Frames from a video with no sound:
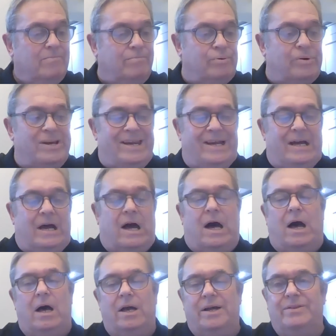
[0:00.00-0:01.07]

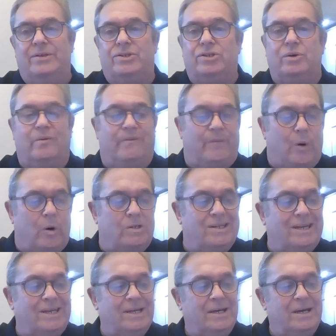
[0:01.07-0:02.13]
Brigar in the
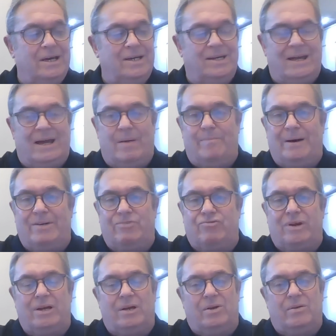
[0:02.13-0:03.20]
2:40 at
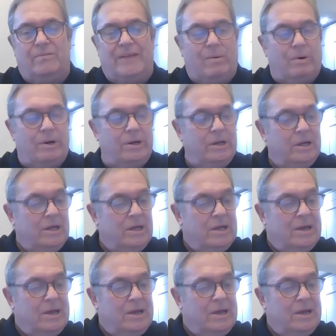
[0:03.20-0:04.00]
Downpatrick. Love that one.